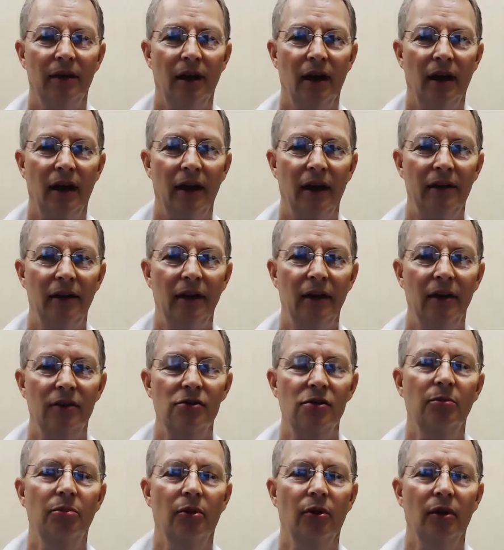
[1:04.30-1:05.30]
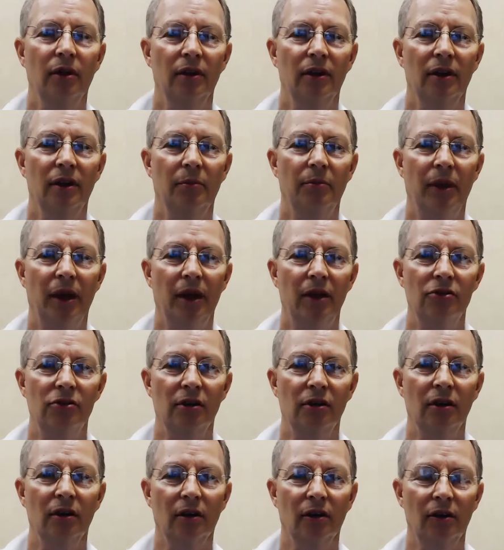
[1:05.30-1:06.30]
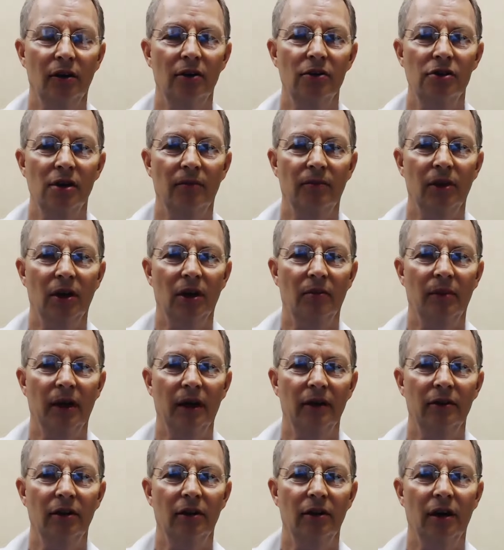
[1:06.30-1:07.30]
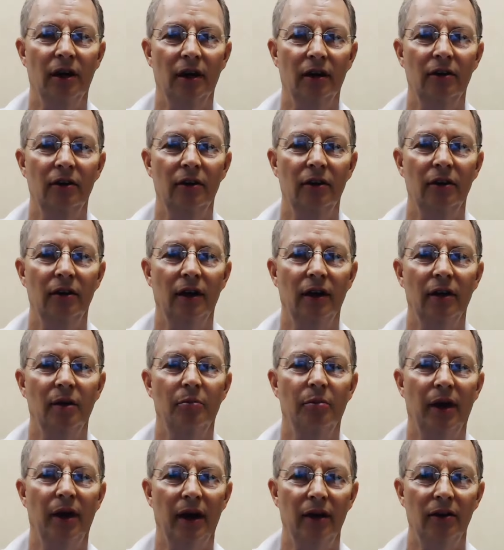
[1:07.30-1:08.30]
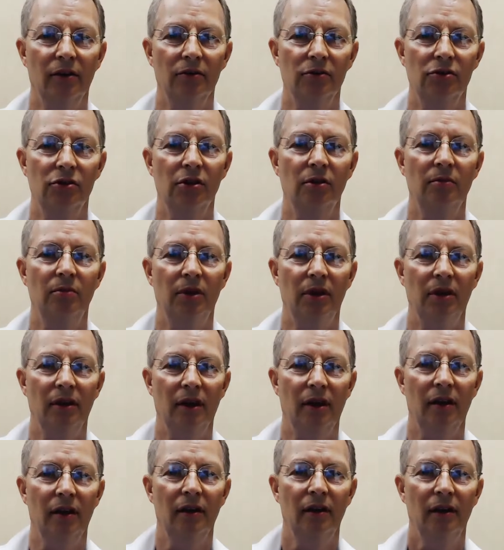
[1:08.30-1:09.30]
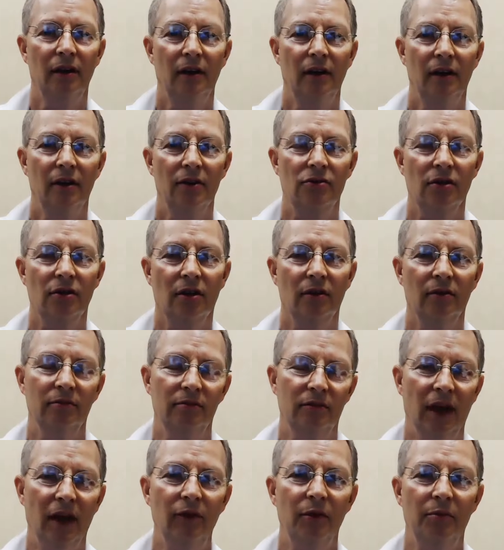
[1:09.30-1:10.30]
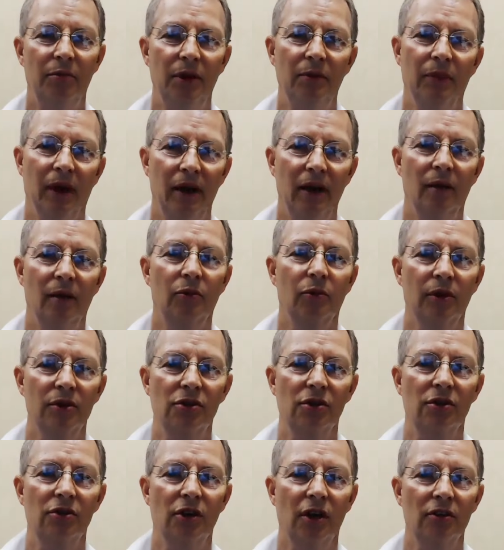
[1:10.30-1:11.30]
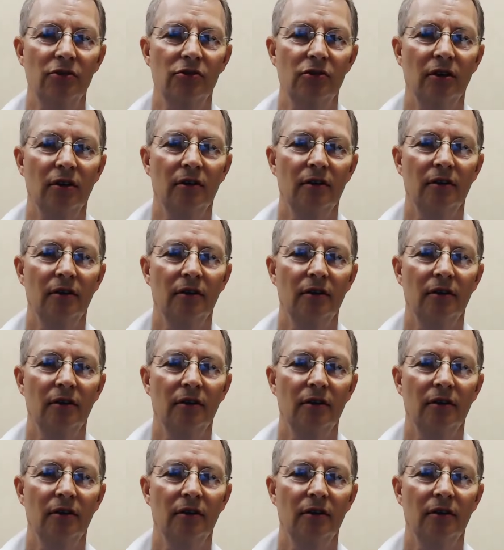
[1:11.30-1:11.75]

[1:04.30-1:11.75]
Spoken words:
I think it's important that the patient learn something about the doctor, and the bio should be there. So that would be my #1 suggestion.